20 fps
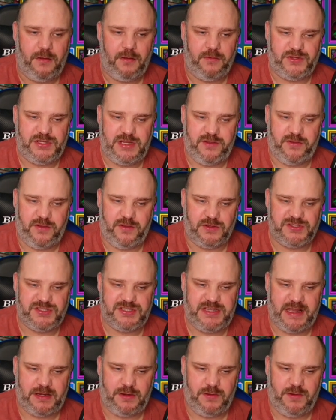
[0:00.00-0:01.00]
Obviously you've got
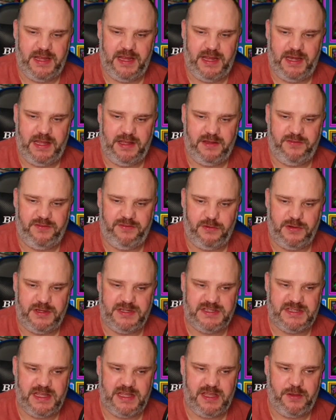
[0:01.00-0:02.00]
Stagnite in here for
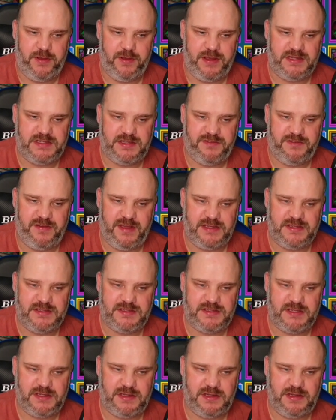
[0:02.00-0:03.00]
his decreased
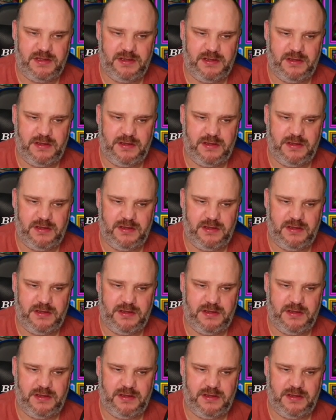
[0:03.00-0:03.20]
defense.